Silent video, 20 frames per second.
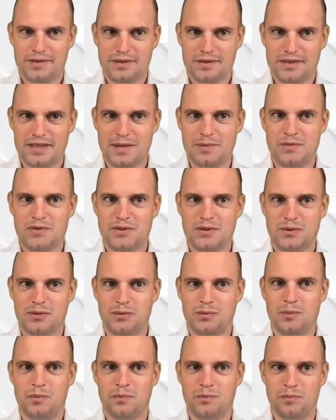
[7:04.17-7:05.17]
seems
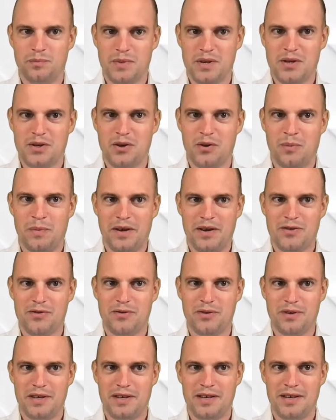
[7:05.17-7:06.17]
to become
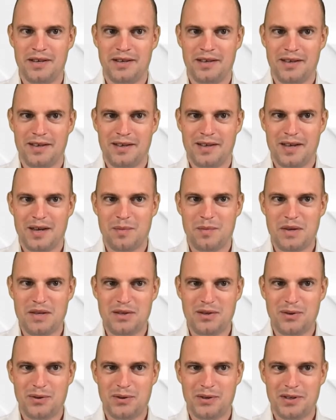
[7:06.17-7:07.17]
actually a
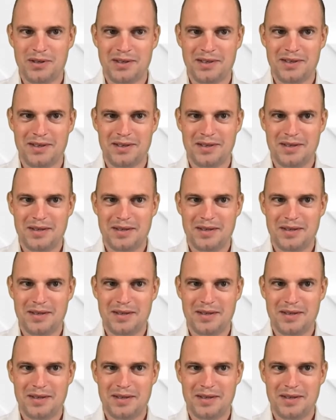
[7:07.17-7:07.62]
Bitcoin